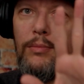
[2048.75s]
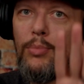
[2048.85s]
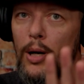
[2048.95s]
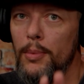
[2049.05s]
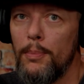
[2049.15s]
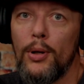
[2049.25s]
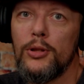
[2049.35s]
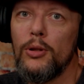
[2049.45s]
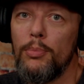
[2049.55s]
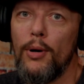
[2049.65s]
probably
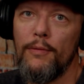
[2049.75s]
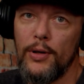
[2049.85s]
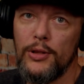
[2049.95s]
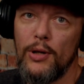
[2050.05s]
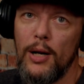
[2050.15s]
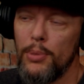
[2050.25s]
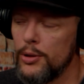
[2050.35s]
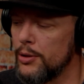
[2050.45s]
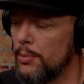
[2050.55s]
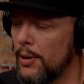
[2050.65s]
personal preference, right?
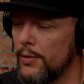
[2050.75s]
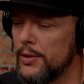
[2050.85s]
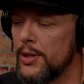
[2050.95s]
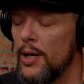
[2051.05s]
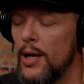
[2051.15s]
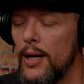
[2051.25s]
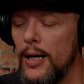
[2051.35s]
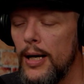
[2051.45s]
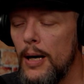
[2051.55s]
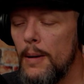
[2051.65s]
Personal preference.
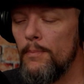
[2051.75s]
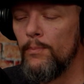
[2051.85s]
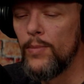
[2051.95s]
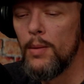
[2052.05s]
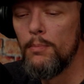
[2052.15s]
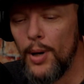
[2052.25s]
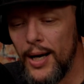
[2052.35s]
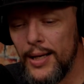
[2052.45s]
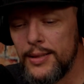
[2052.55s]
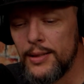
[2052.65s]

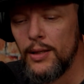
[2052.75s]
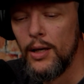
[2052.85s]
But